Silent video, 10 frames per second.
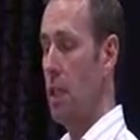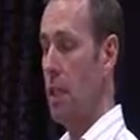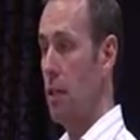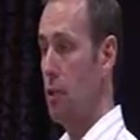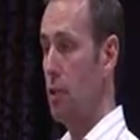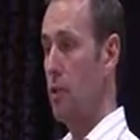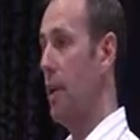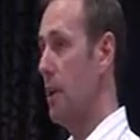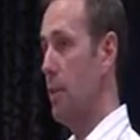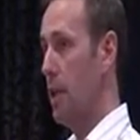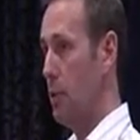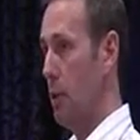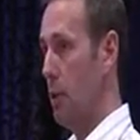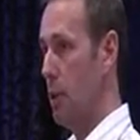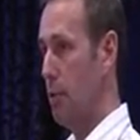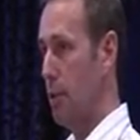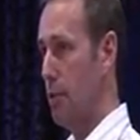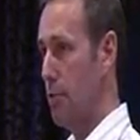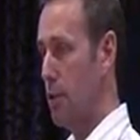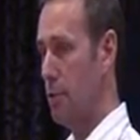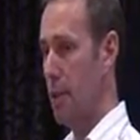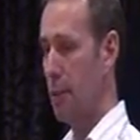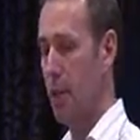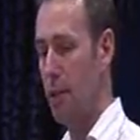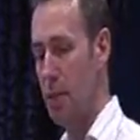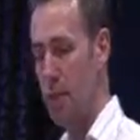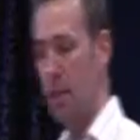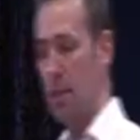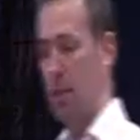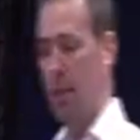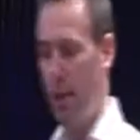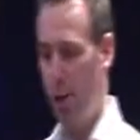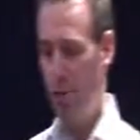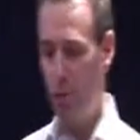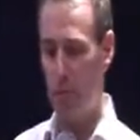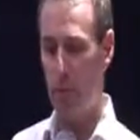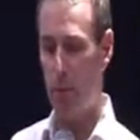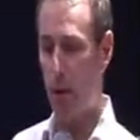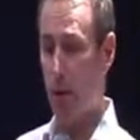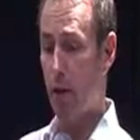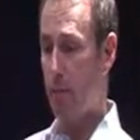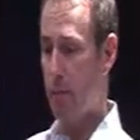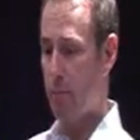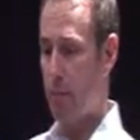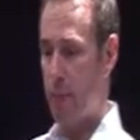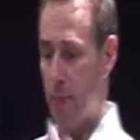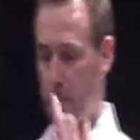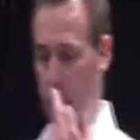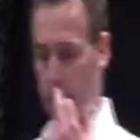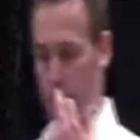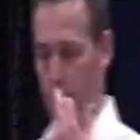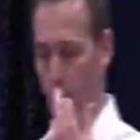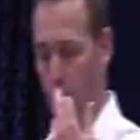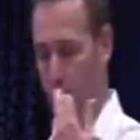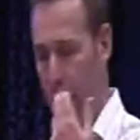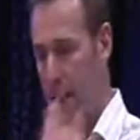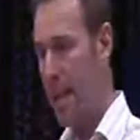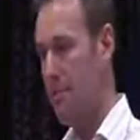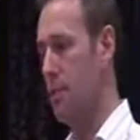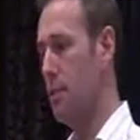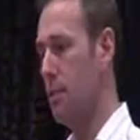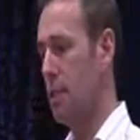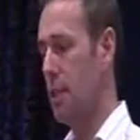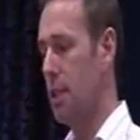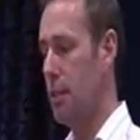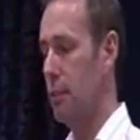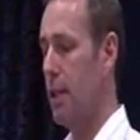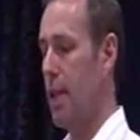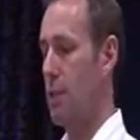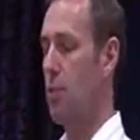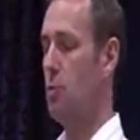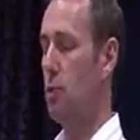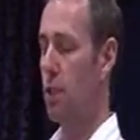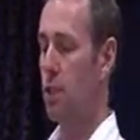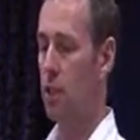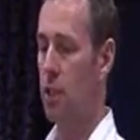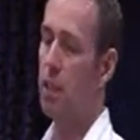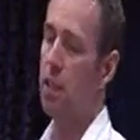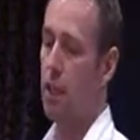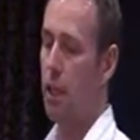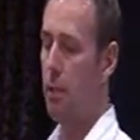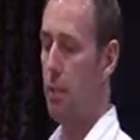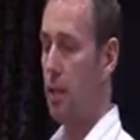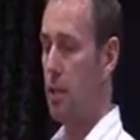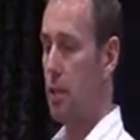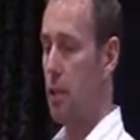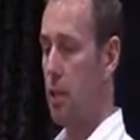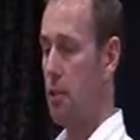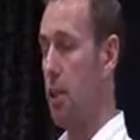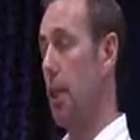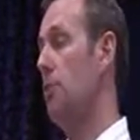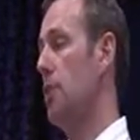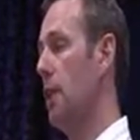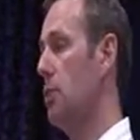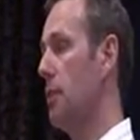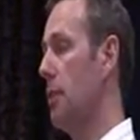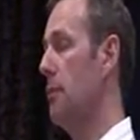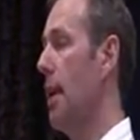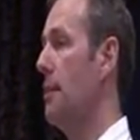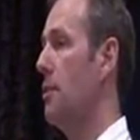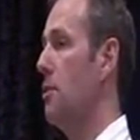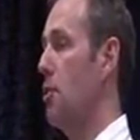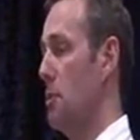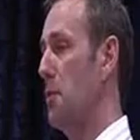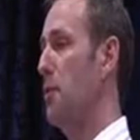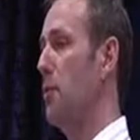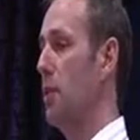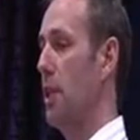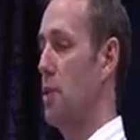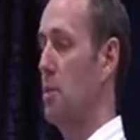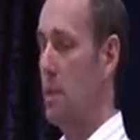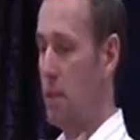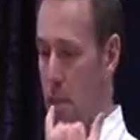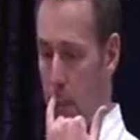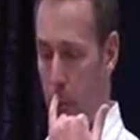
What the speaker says: And I'll just very, very quickly go over them because I'm getting way fast. The one of them is 11 flats, which I negotiated with the vendors just before Christmas.